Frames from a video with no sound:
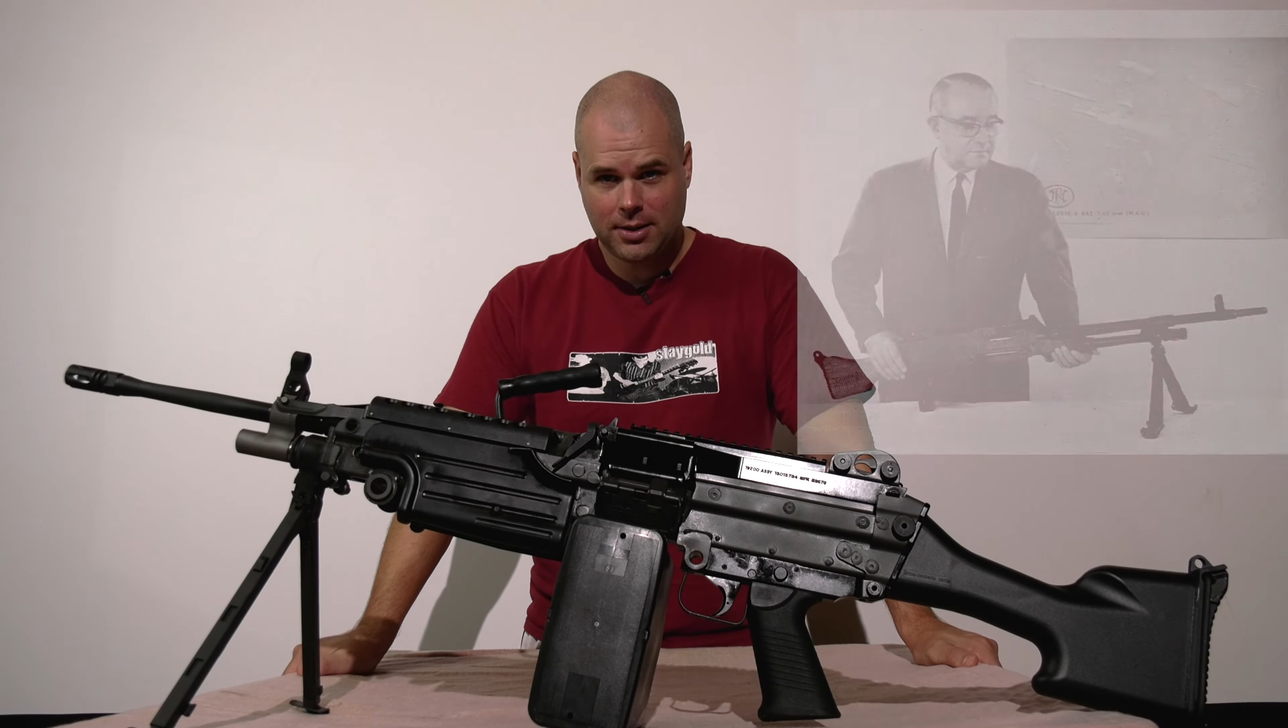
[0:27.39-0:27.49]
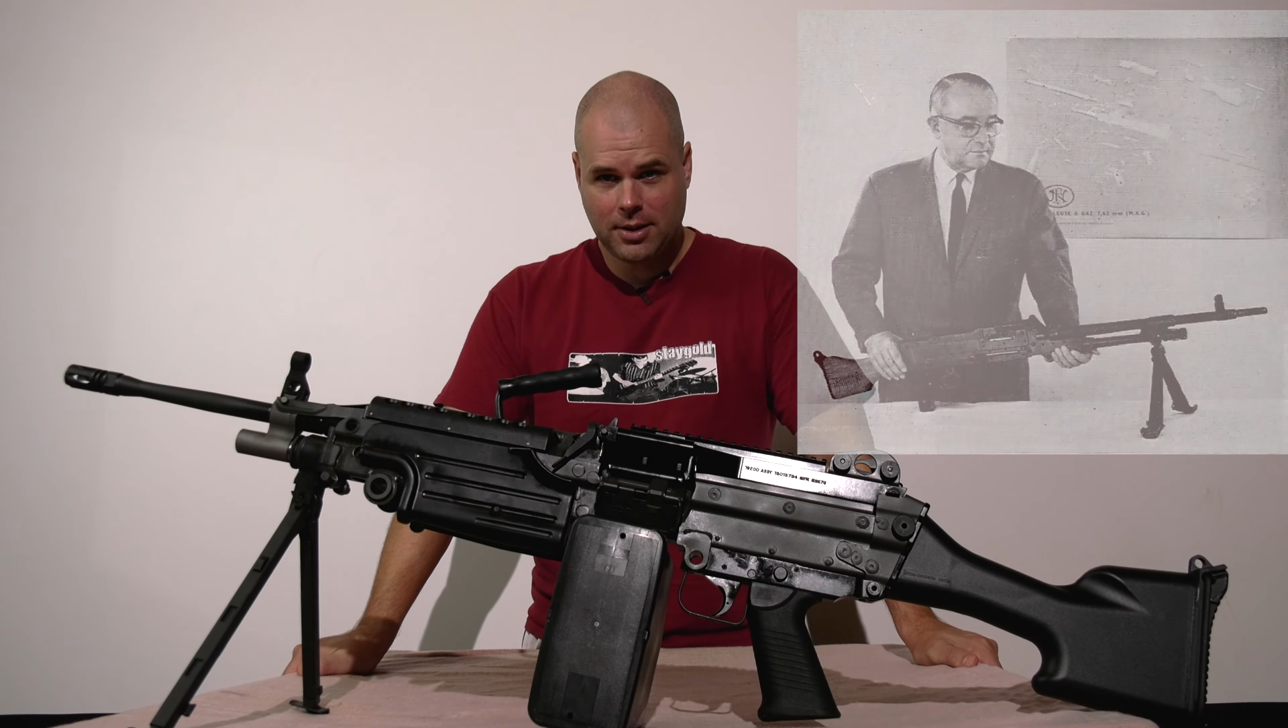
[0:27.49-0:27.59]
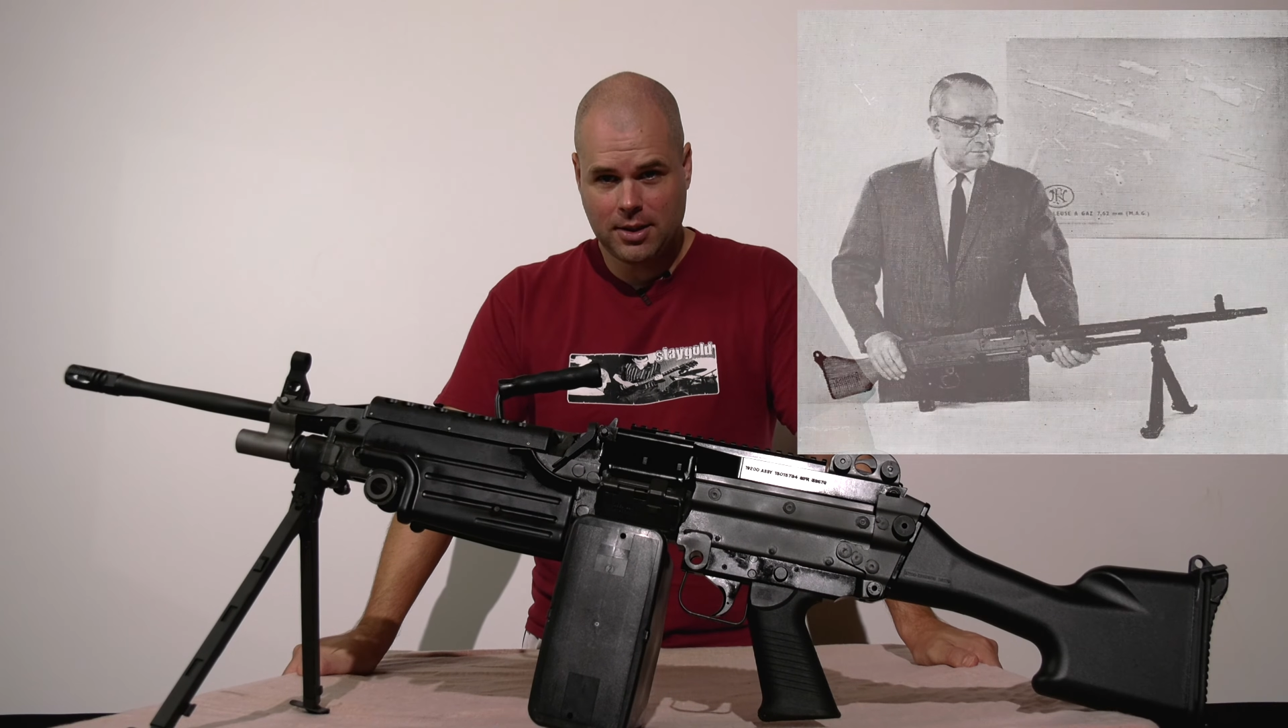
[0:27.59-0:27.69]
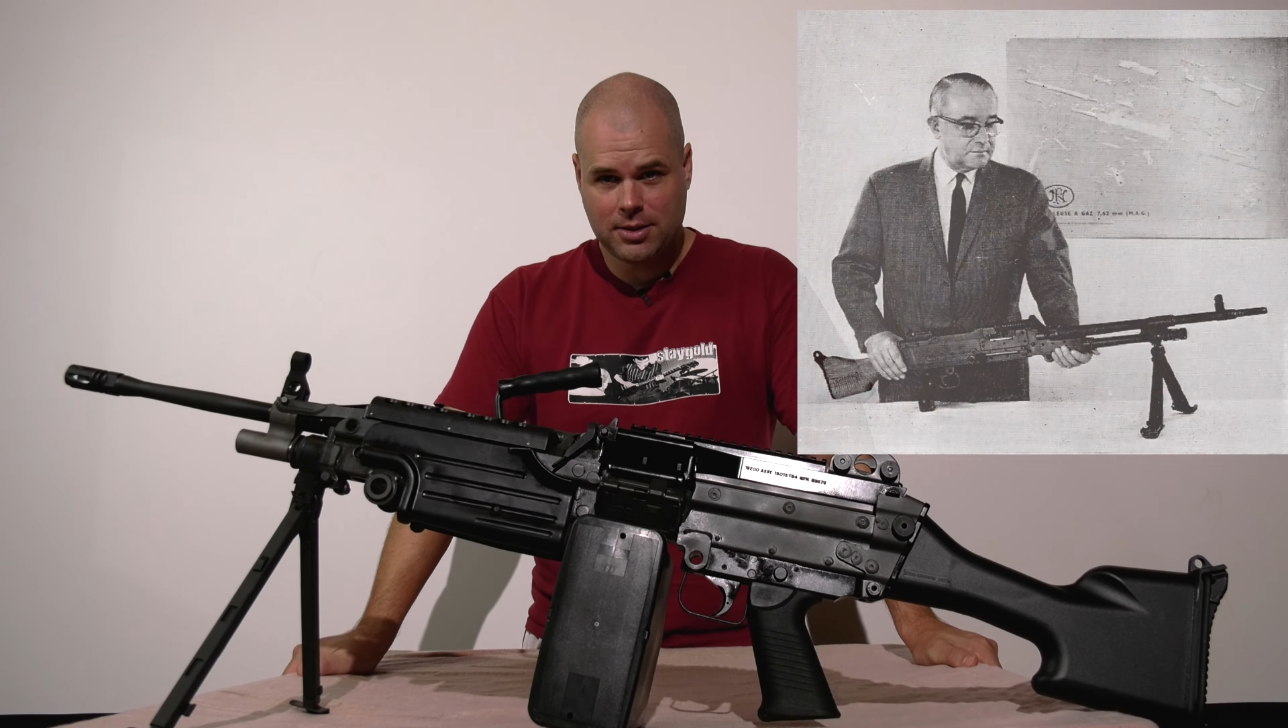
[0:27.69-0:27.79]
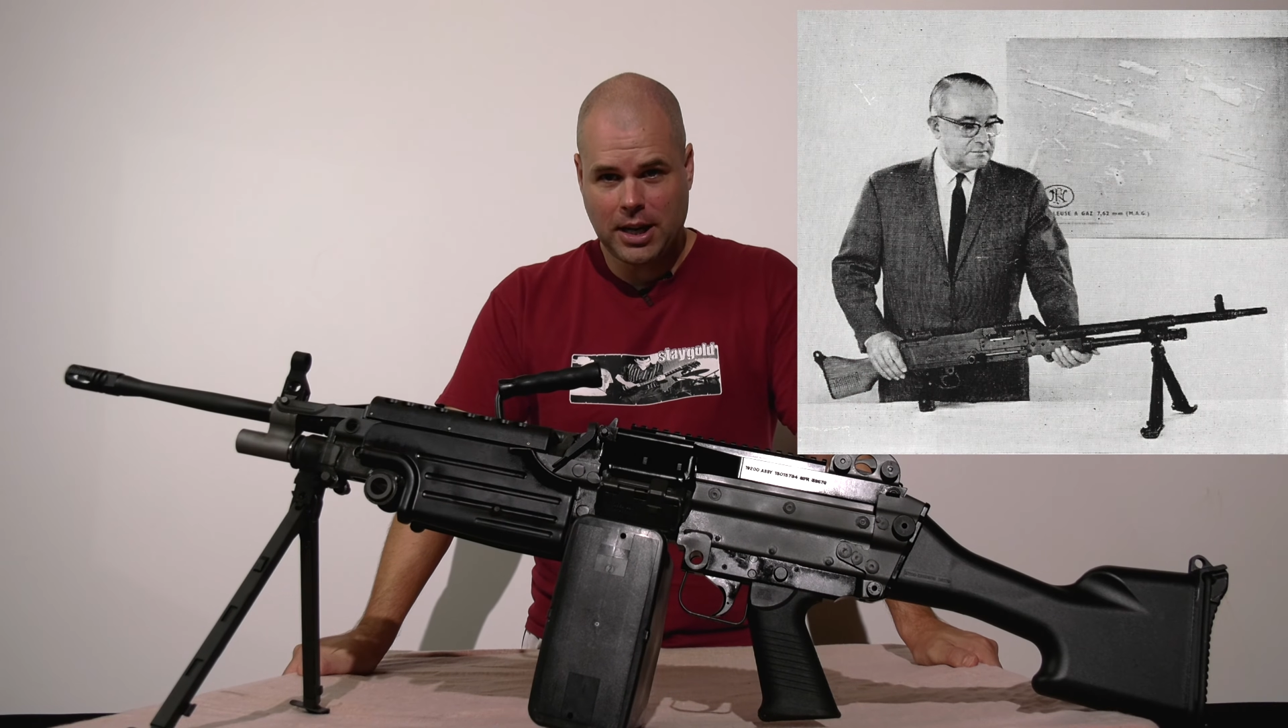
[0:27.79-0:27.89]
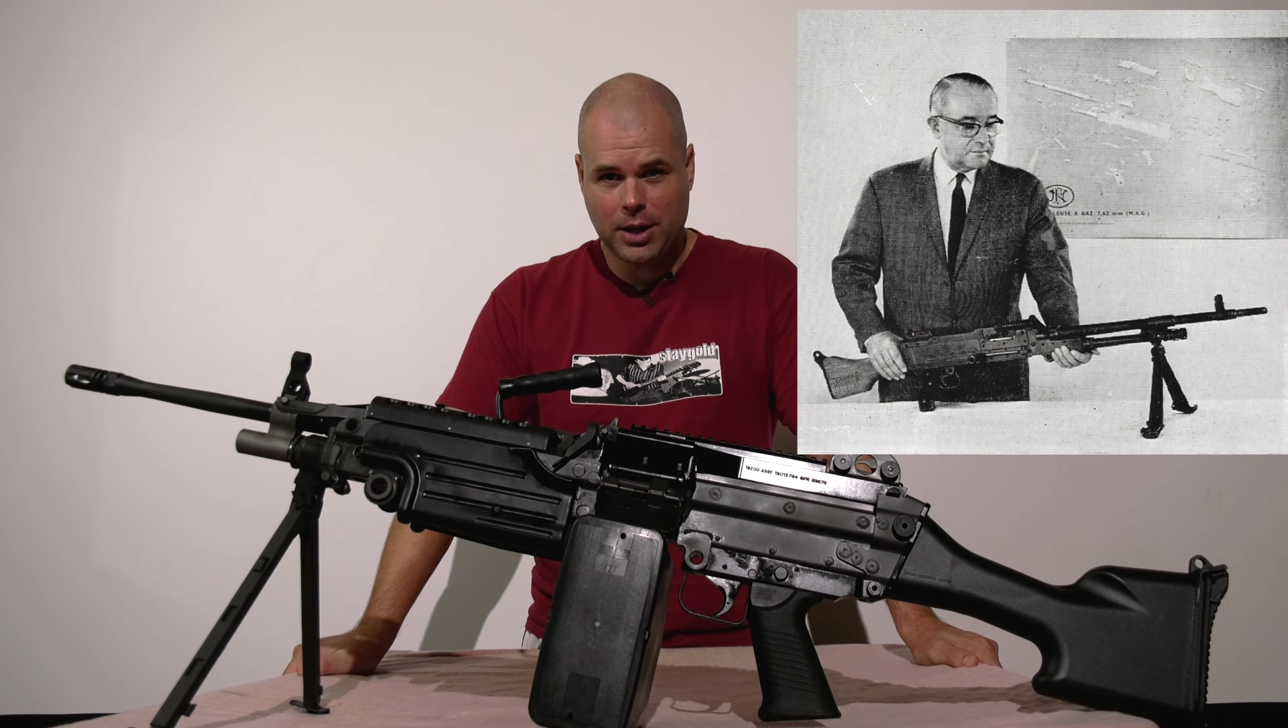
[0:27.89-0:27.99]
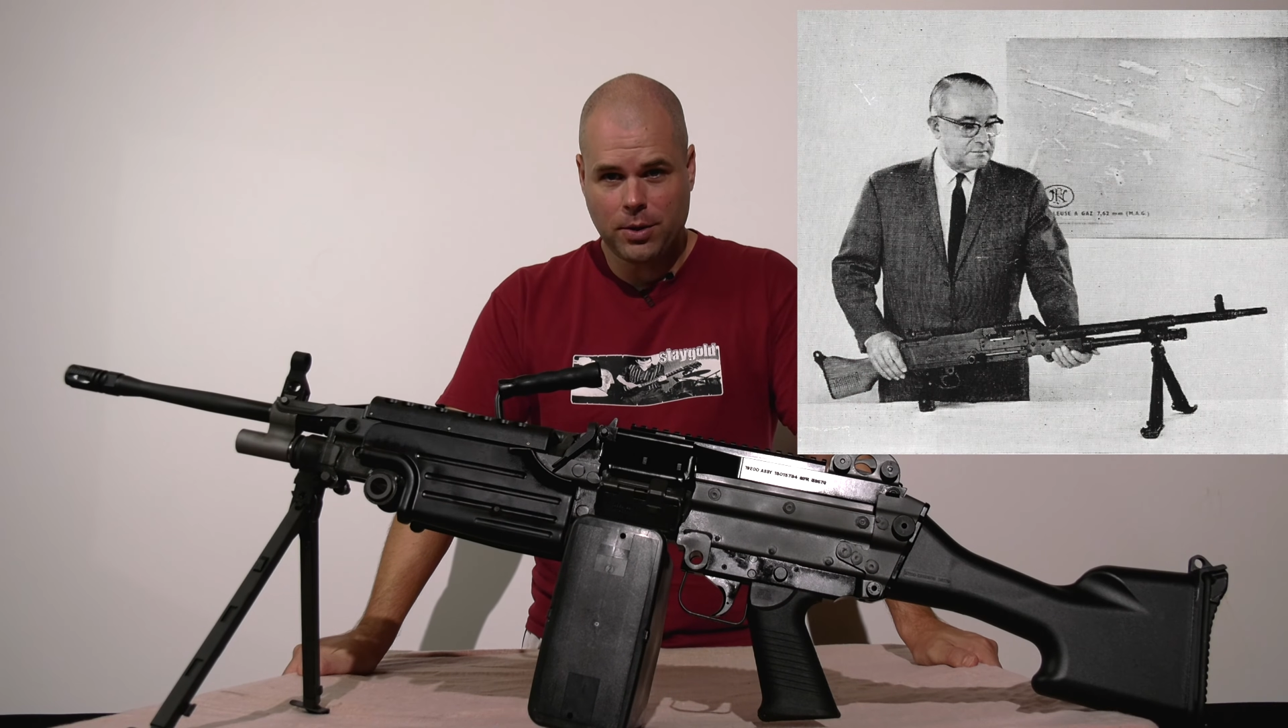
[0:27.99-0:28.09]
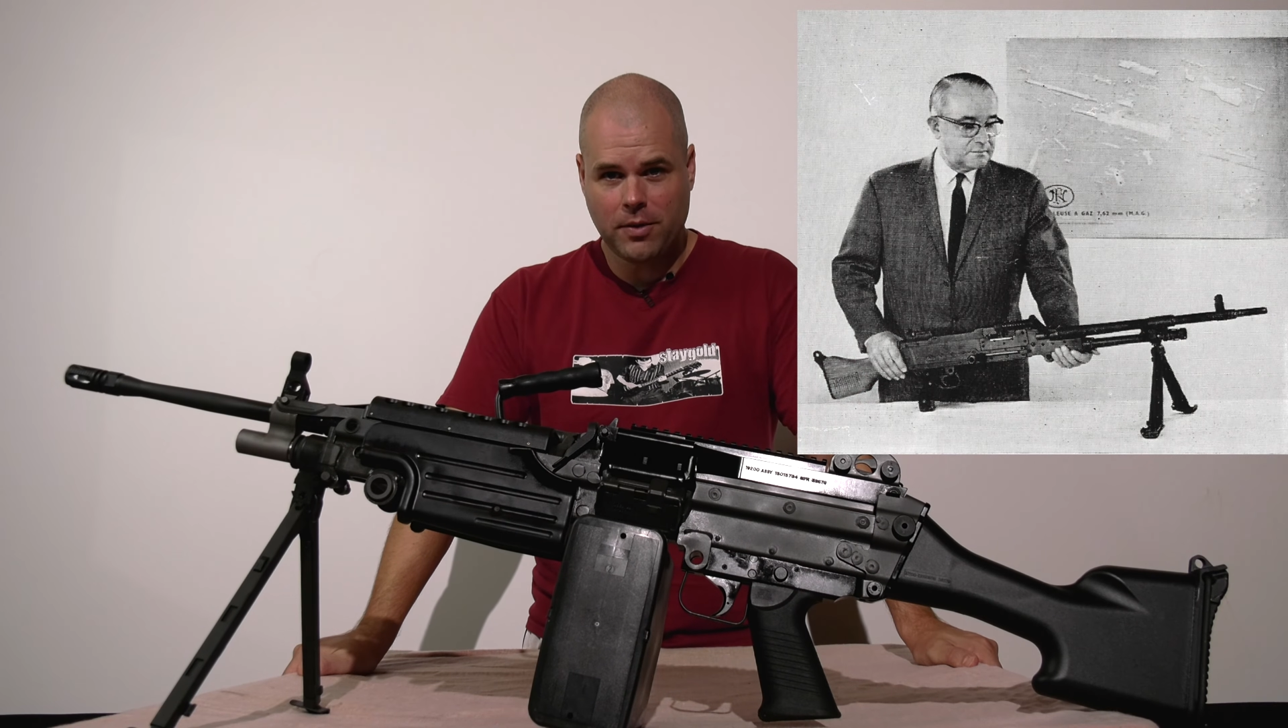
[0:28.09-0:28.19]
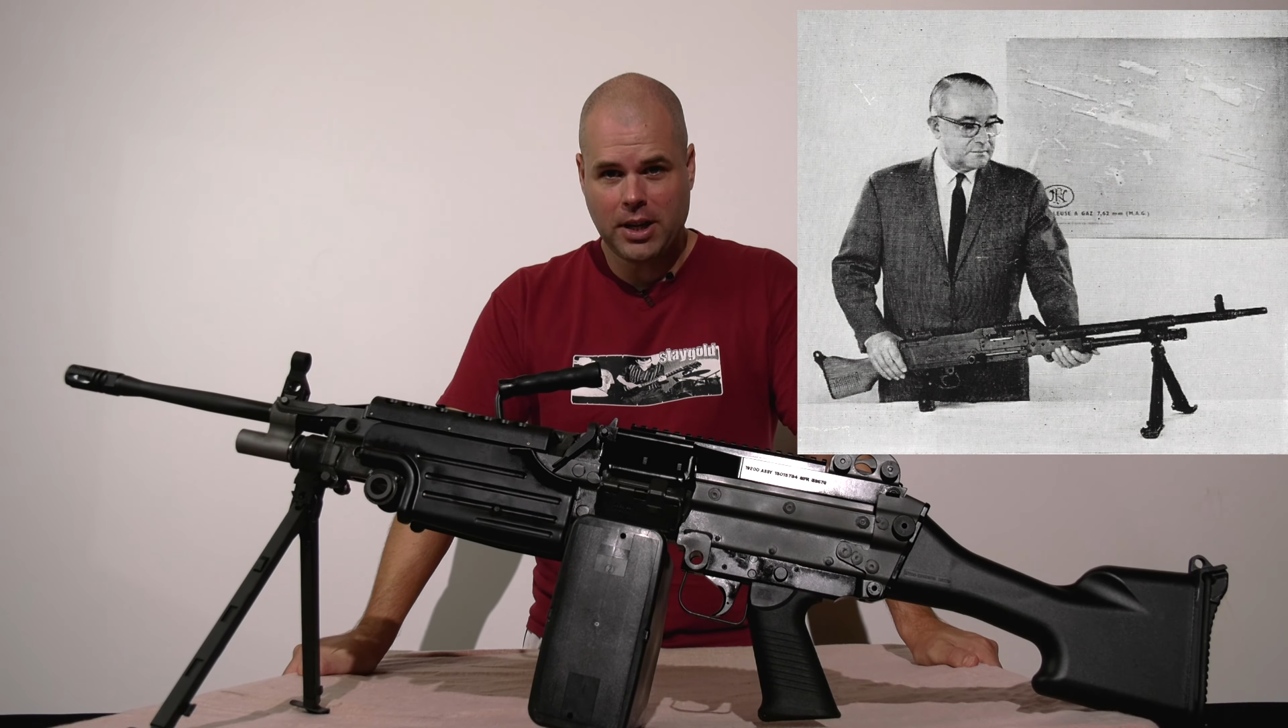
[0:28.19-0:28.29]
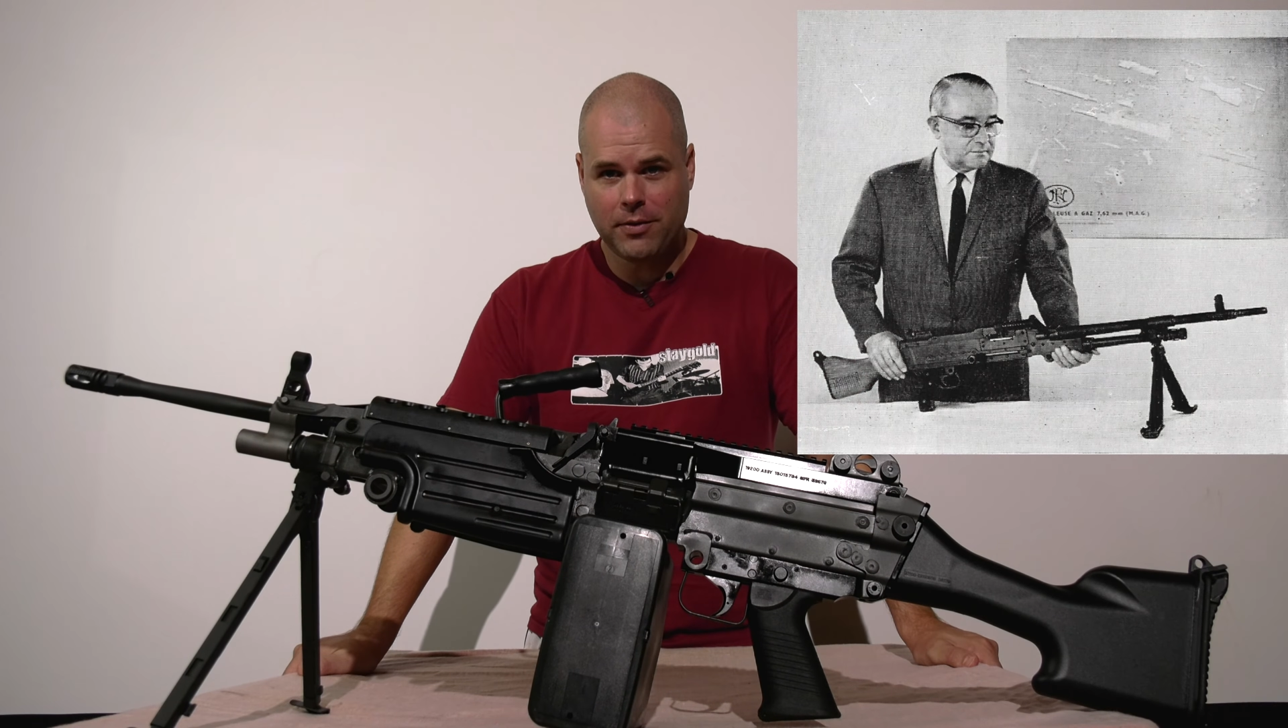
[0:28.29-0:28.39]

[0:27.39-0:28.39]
the designer of the